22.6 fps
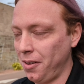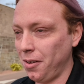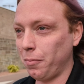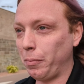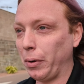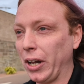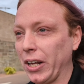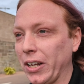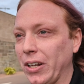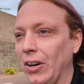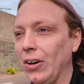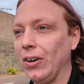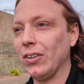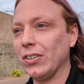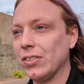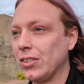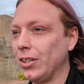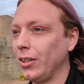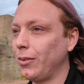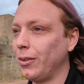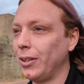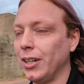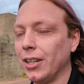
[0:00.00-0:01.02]
But I can't
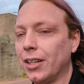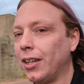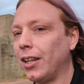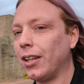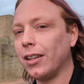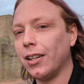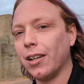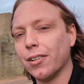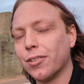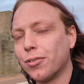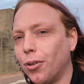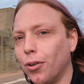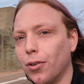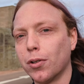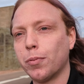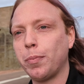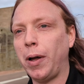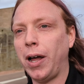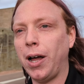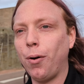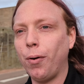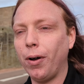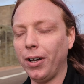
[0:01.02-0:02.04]
do anything that draws
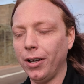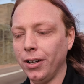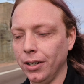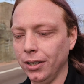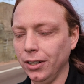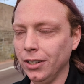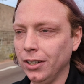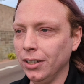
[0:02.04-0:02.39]
power.